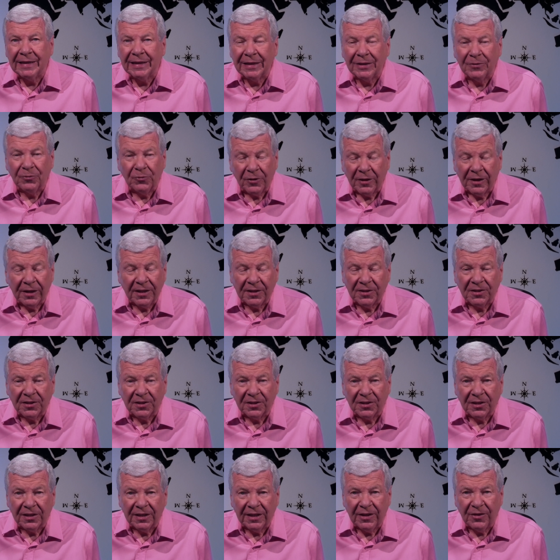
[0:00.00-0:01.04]

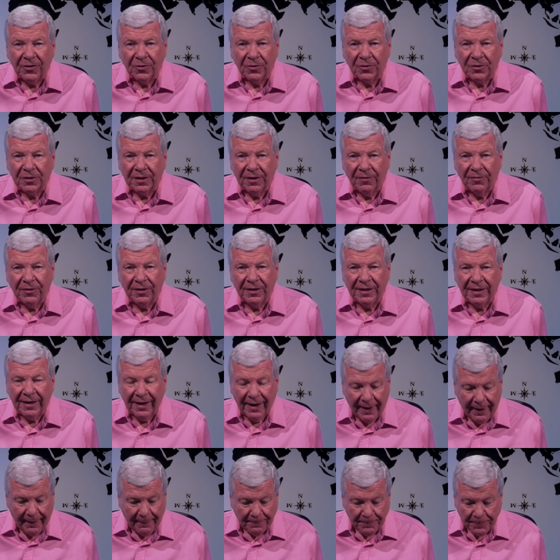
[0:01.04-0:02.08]
religious leaders of the
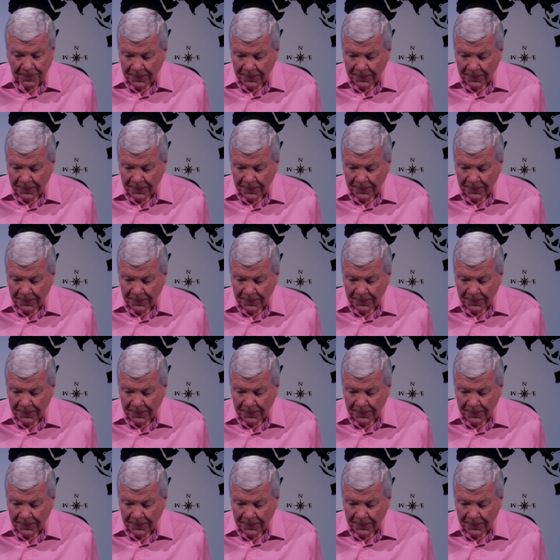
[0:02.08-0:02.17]
day,